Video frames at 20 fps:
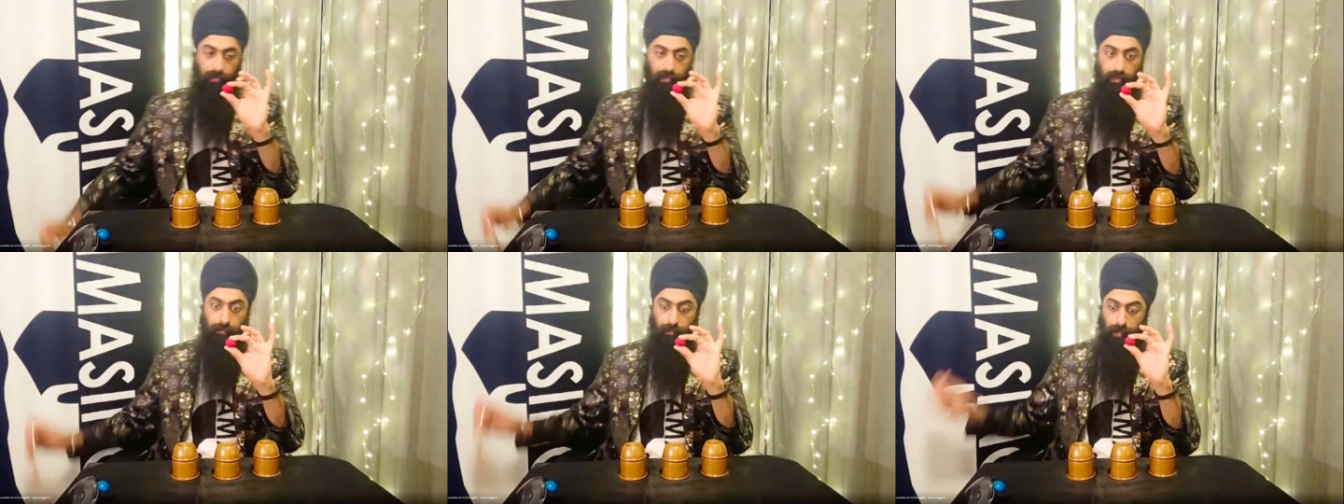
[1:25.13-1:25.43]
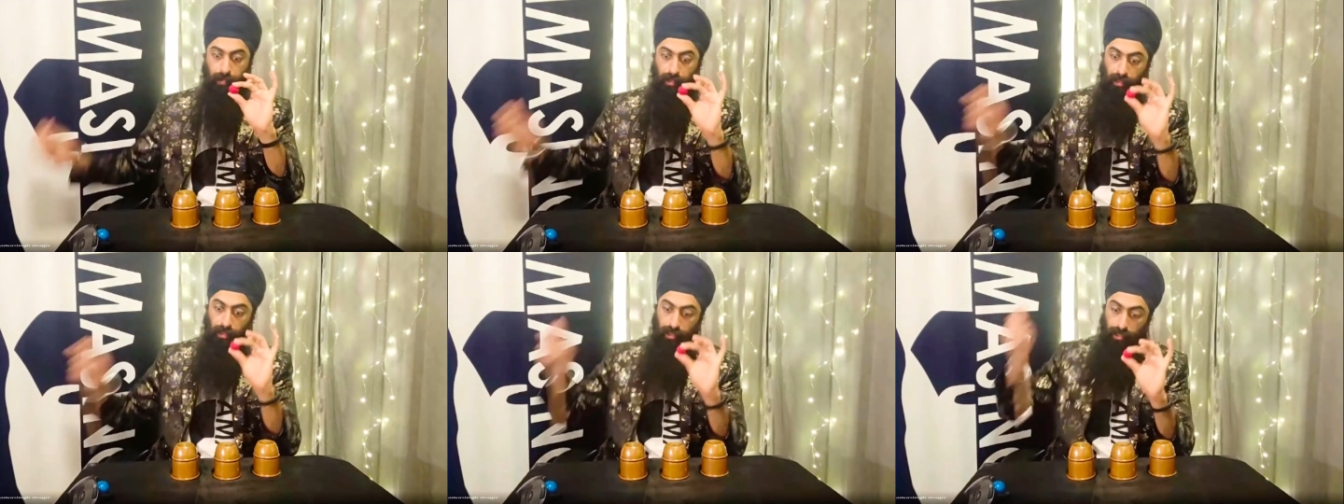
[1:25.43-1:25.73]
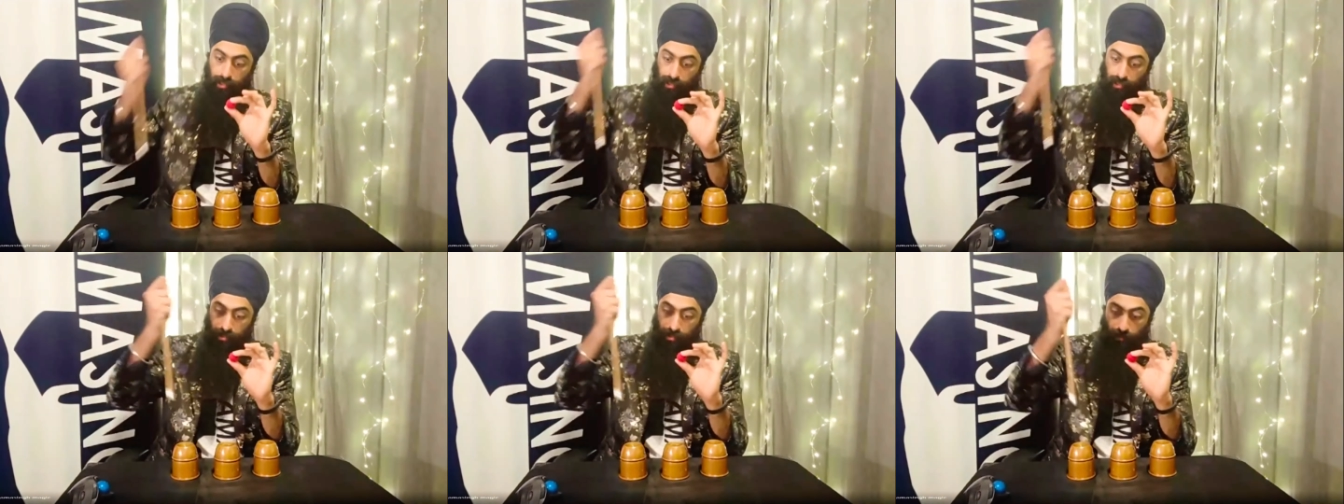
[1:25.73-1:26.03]
the ball
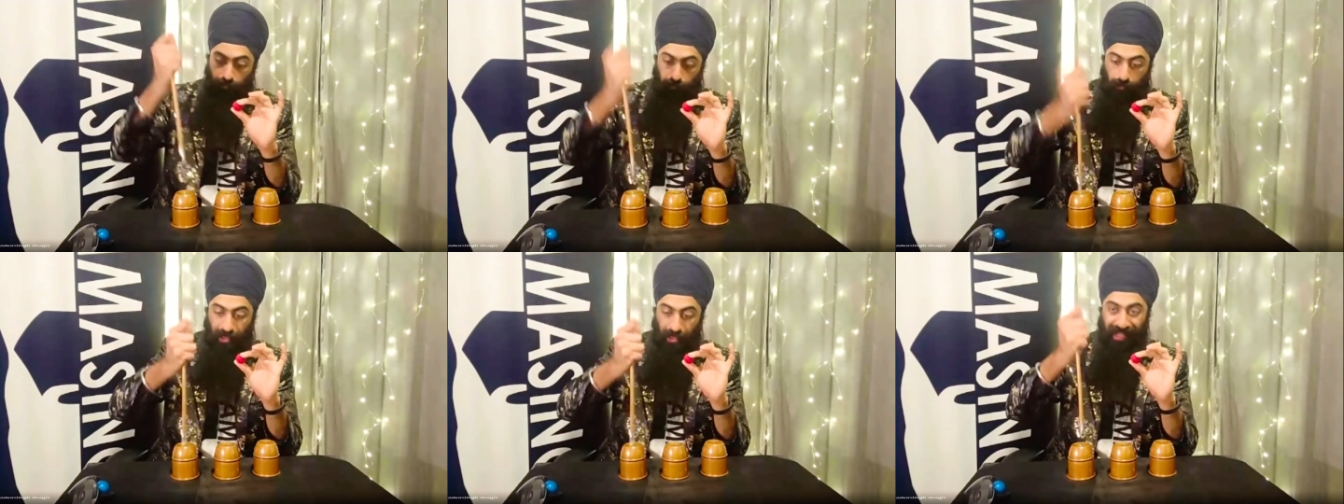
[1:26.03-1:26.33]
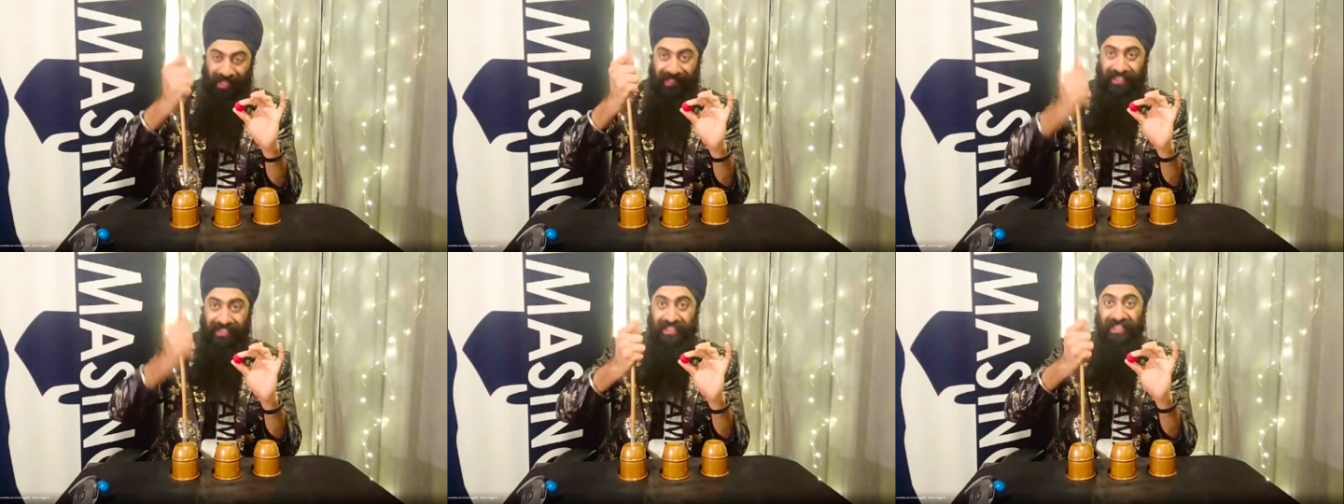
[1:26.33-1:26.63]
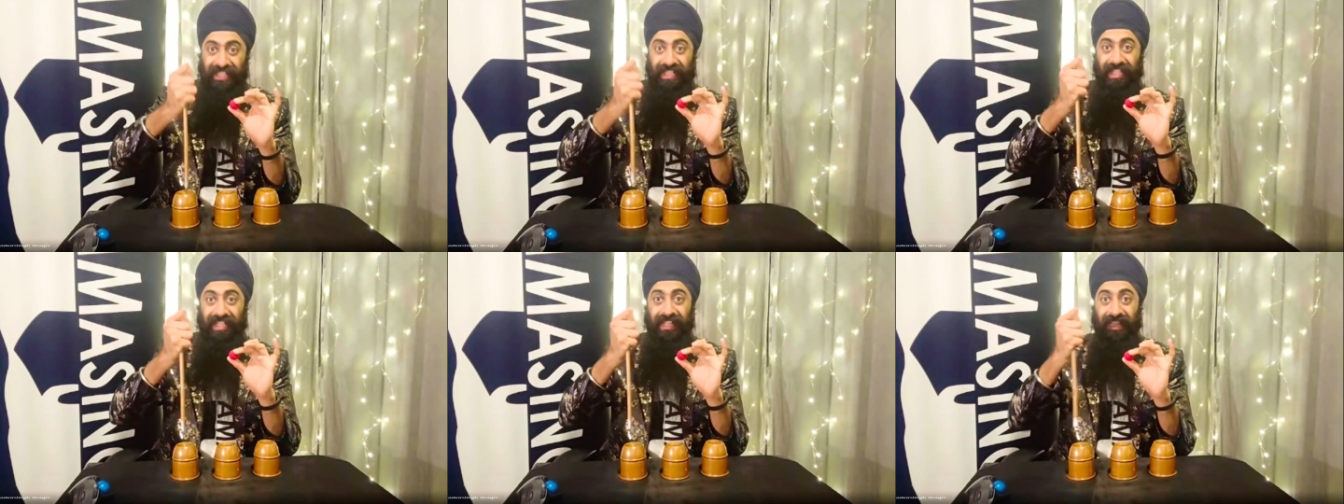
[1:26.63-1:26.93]
right
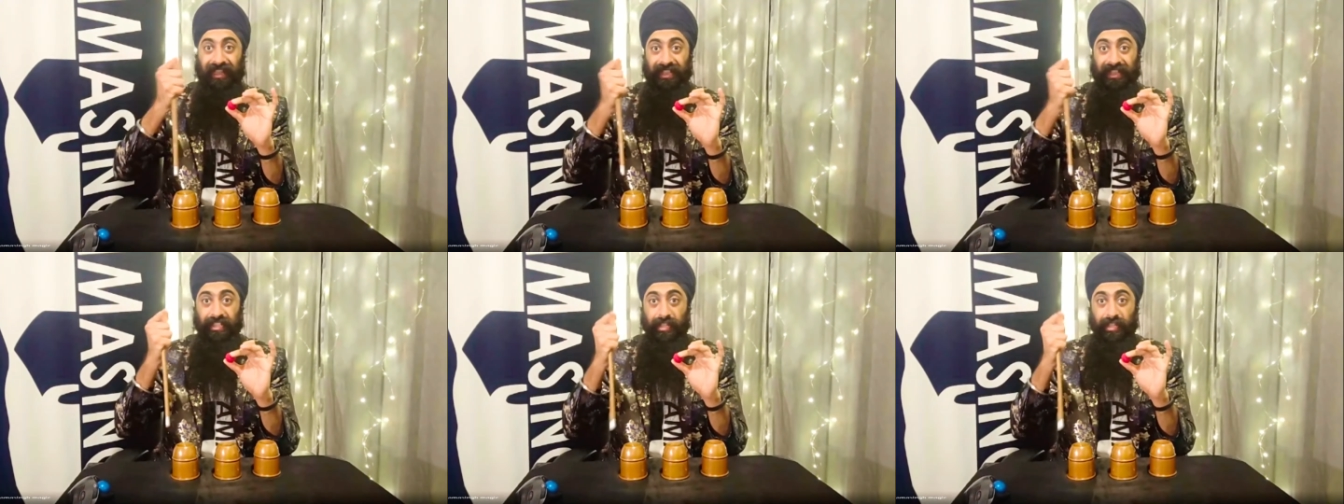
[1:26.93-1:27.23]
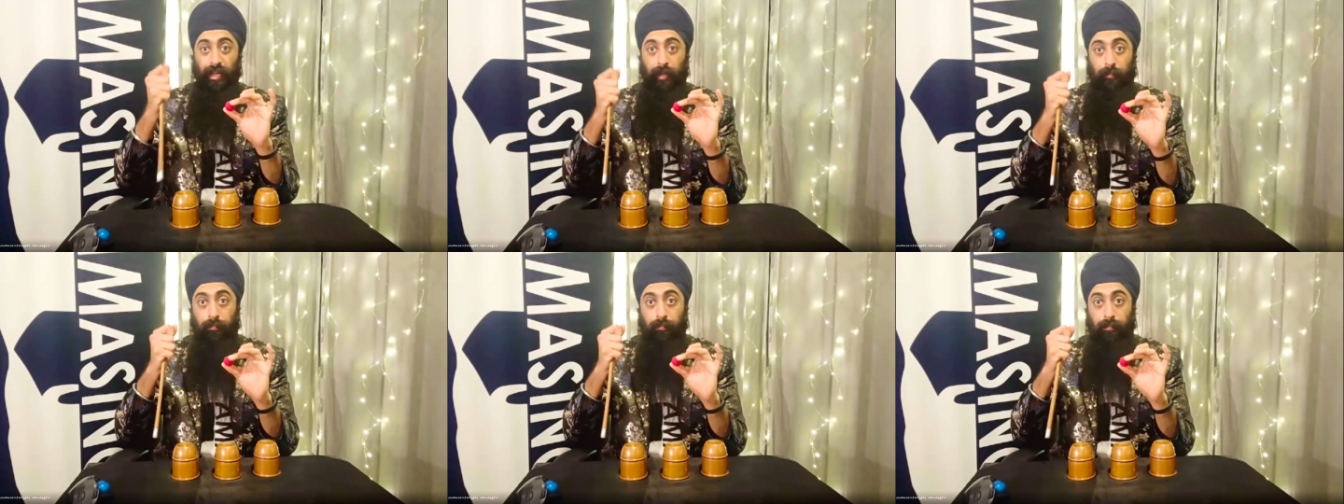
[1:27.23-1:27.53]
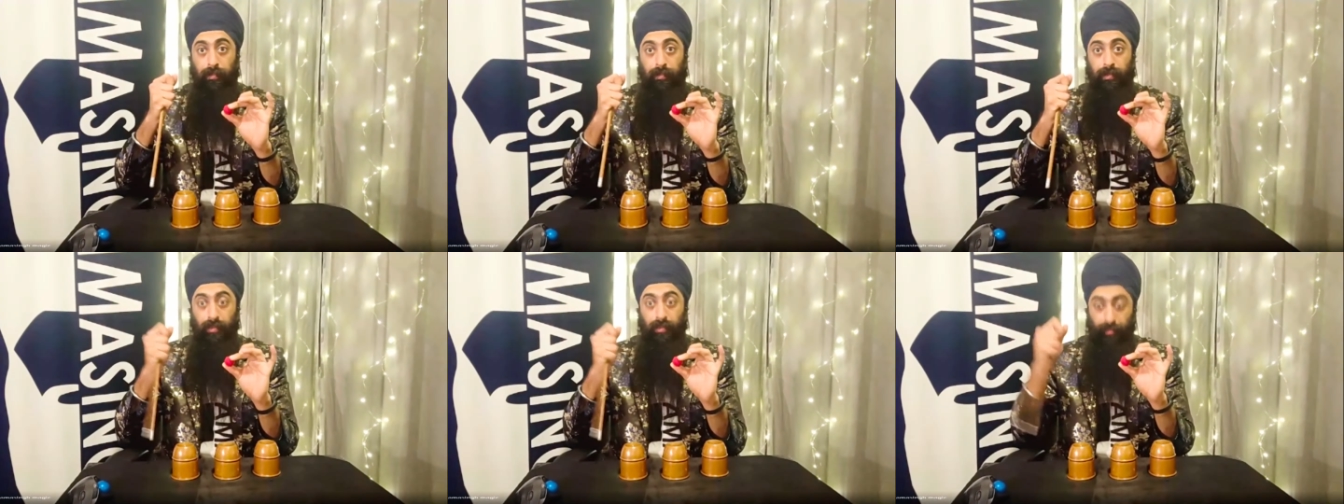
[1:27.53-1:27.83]
in the cup
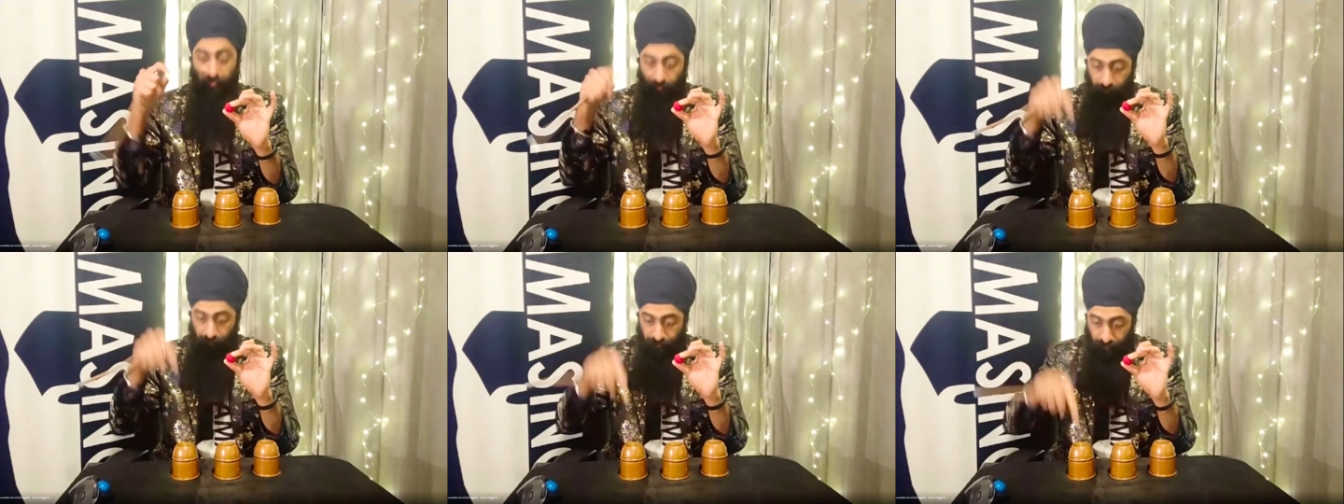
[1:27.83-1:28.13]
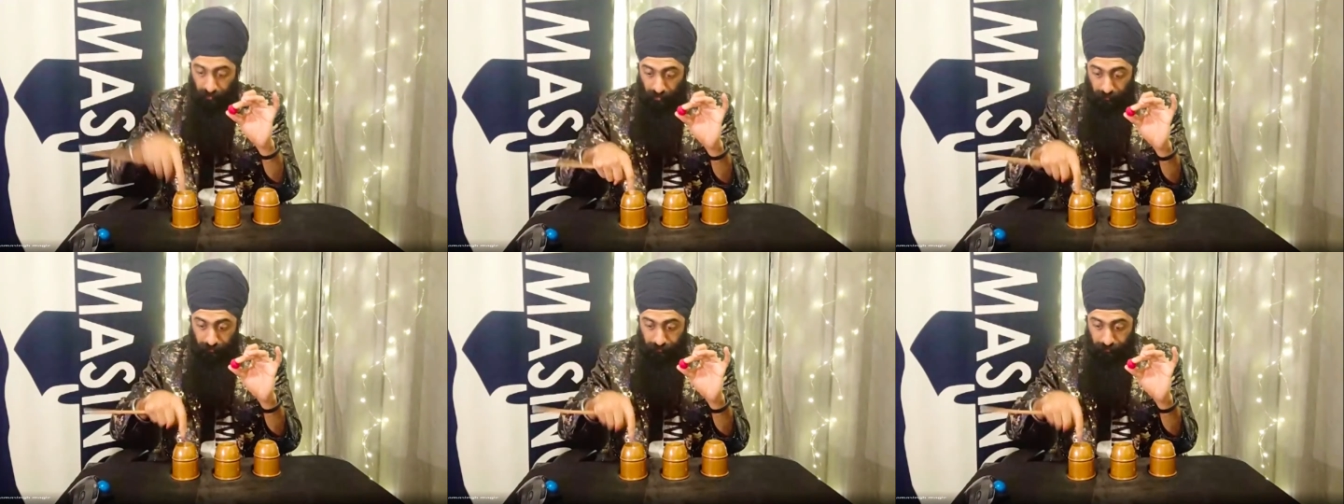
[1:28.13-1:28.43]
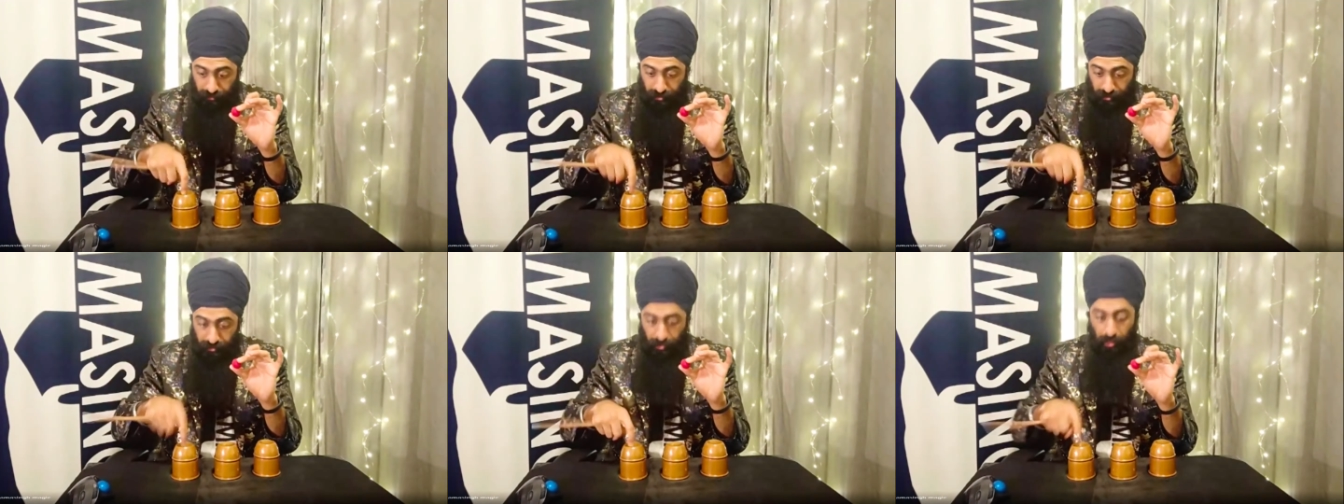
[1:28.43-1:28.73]
from
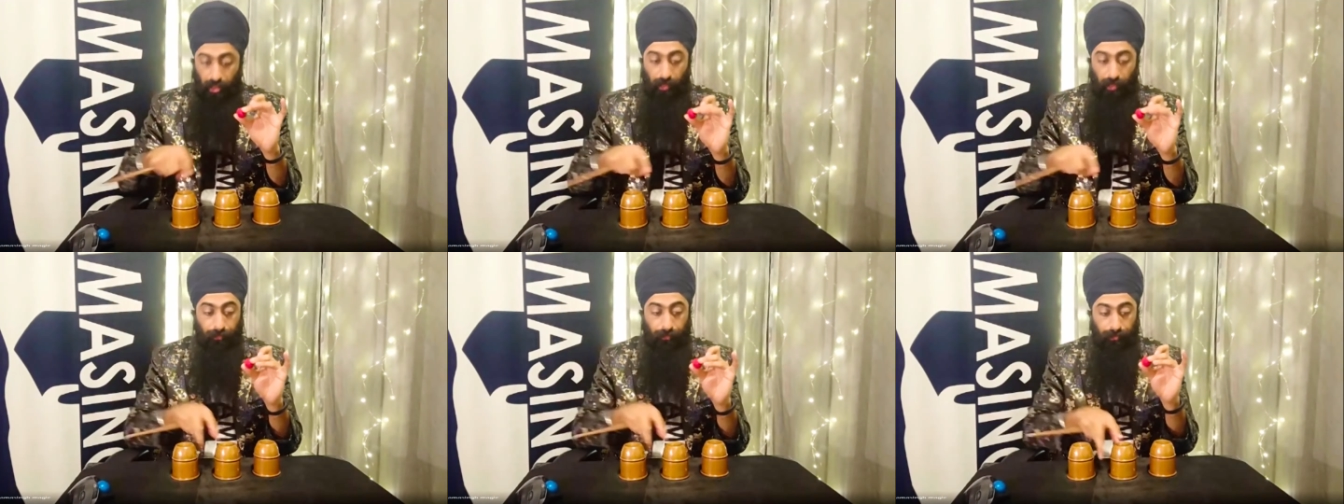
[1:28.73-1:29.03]
the top,